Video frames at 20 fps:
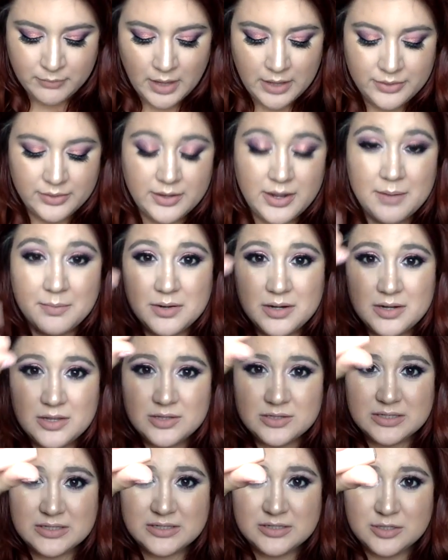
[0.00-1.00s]
And then I'm going to
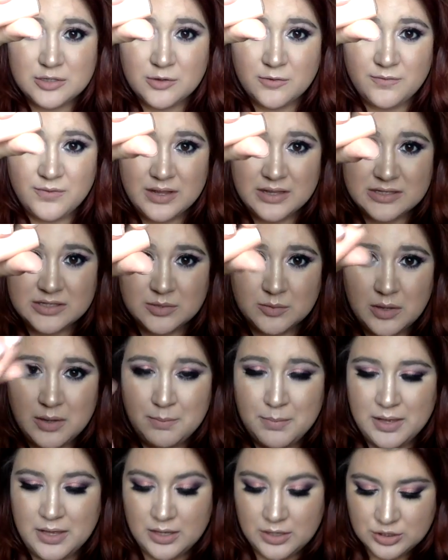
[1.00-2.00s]
use this Too Faced
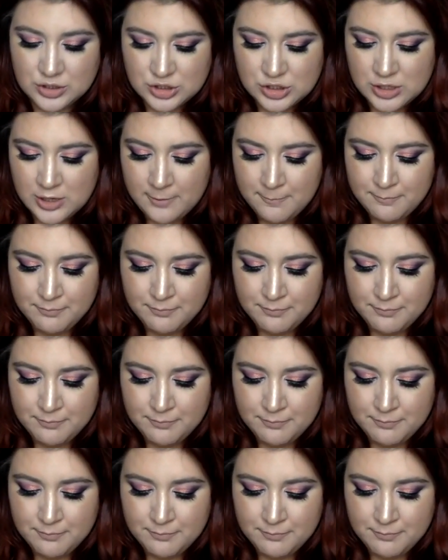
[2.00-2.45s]
Sweet Peach